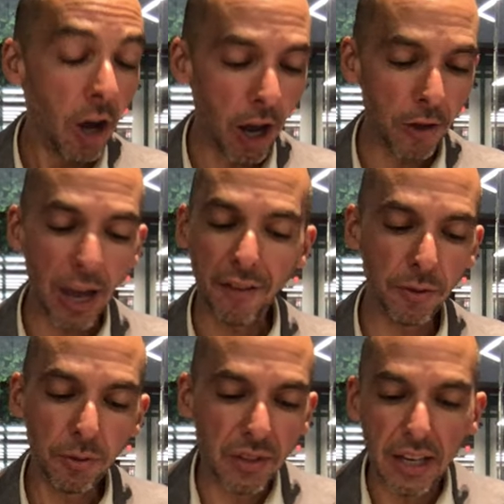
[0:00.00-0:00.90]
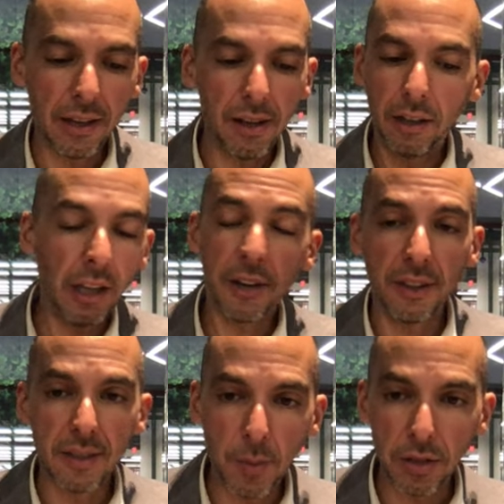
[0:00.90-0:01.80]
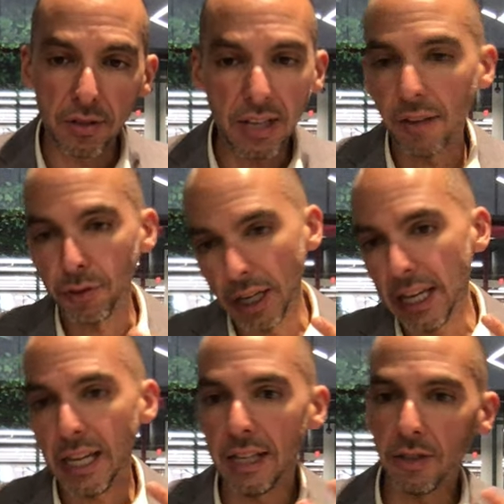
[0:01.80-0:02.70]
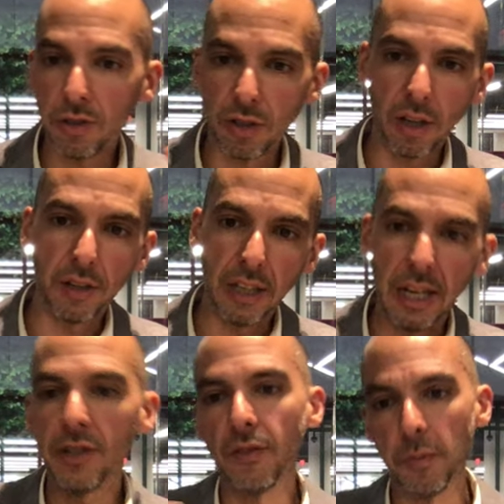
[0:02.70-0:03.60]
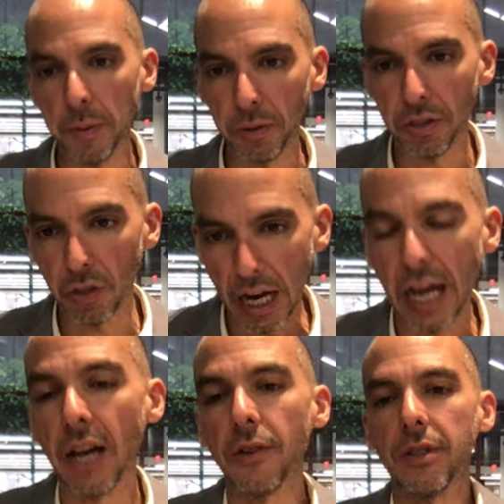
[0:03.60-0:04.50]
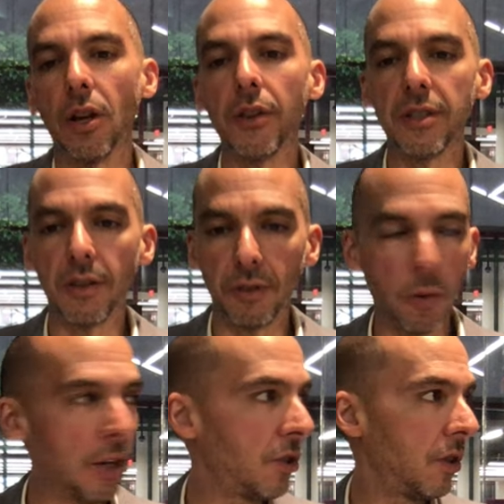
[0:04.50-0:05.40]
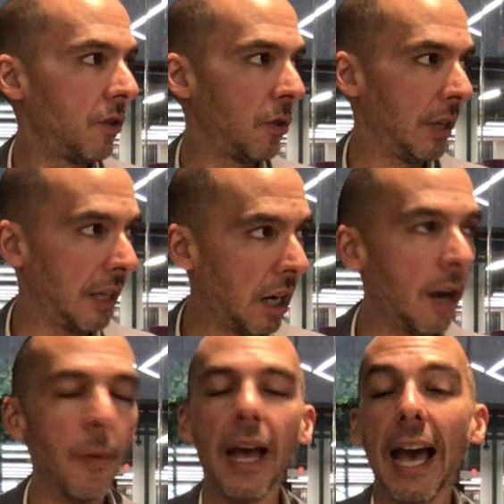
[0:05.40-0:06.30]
uh, you have to say a lot of things about yourself, your age, uh, the age of the people in your house, and all these different questions, your income,